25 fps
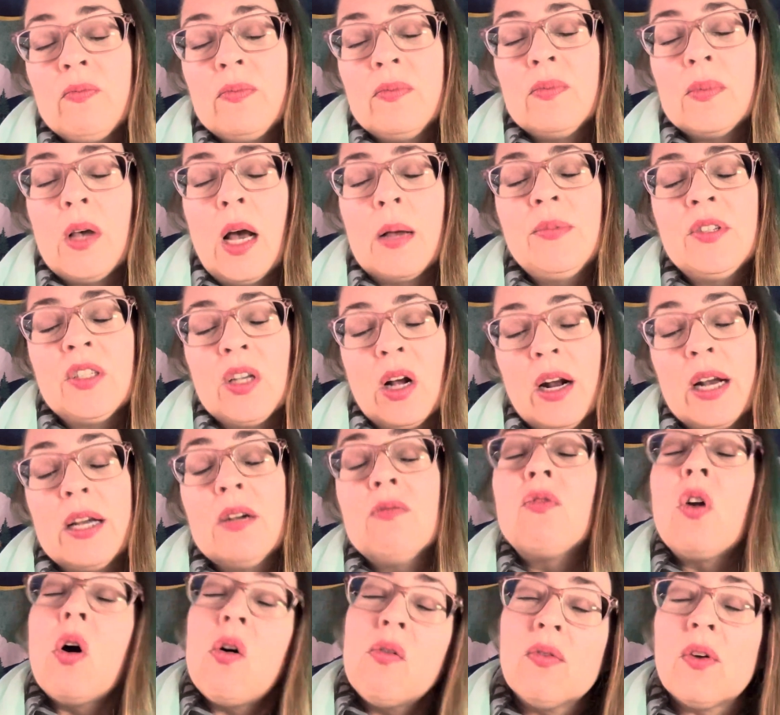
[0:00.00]

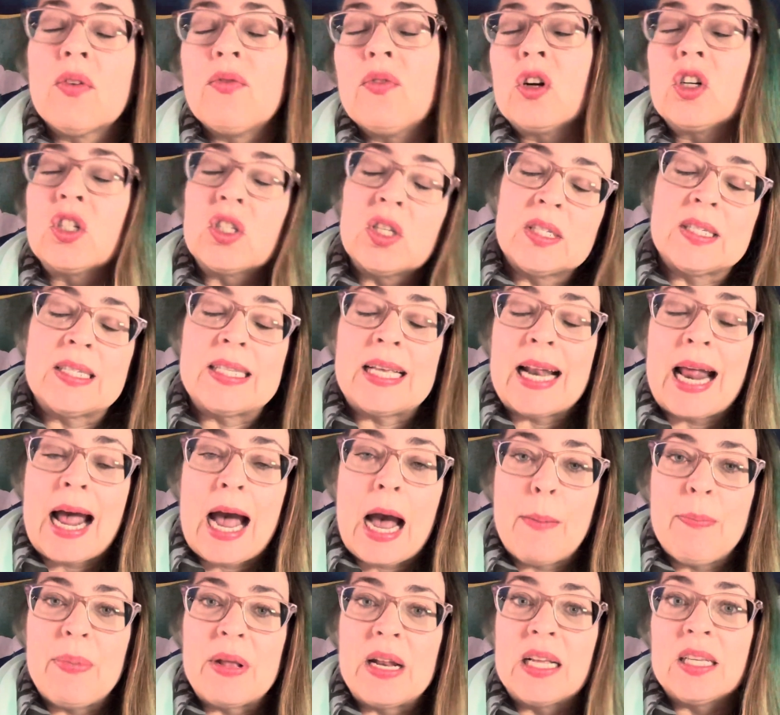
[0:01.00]
that
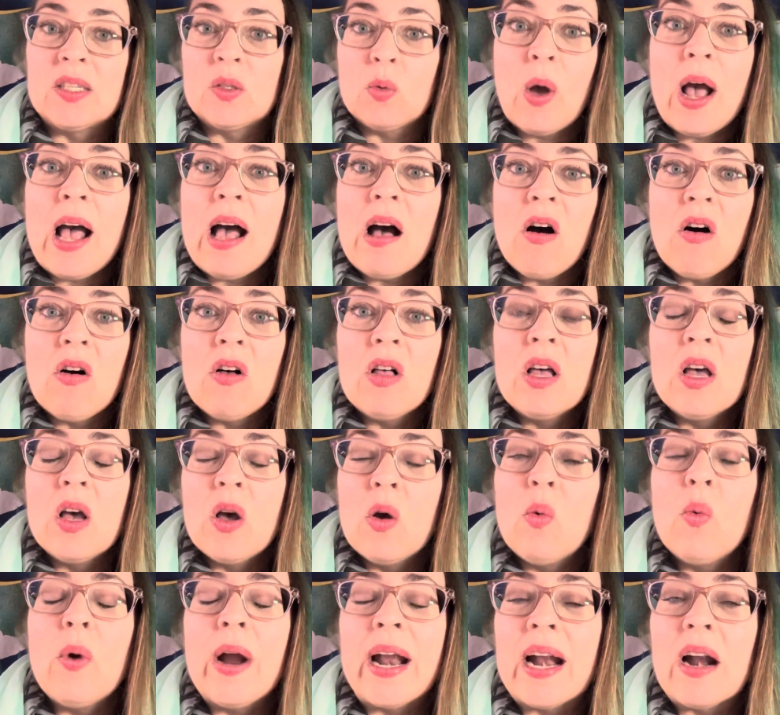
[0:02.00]
happen as well,
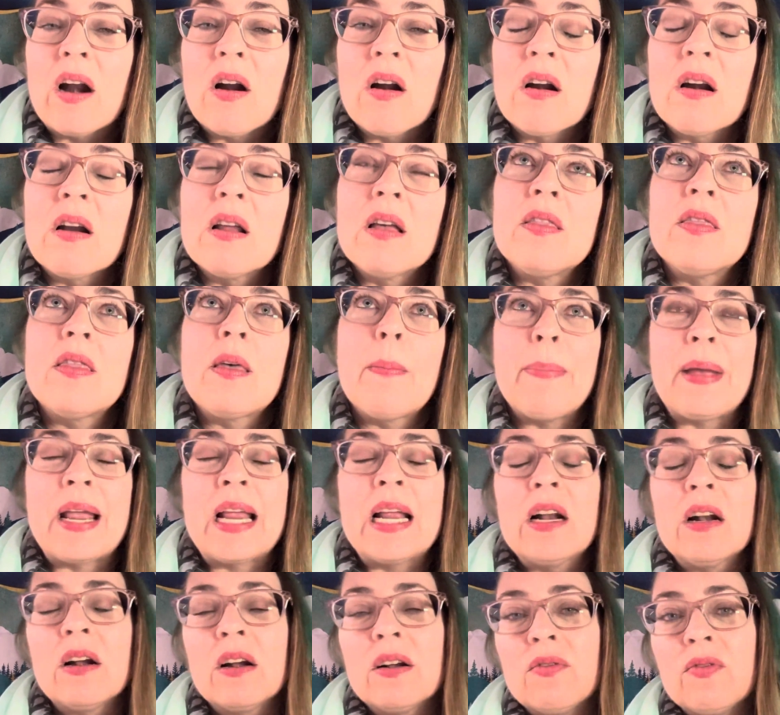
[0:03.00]
where the
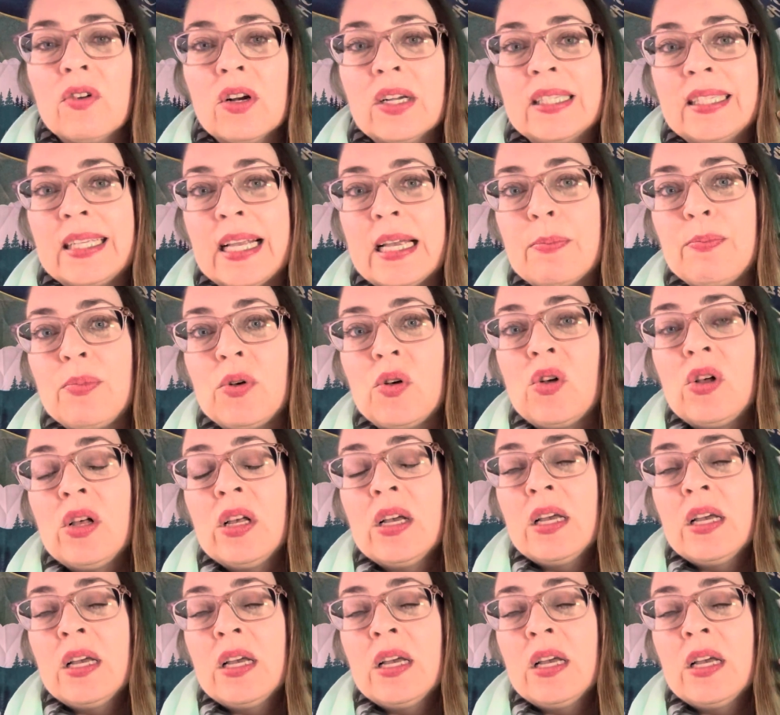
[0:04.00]
parent, for example,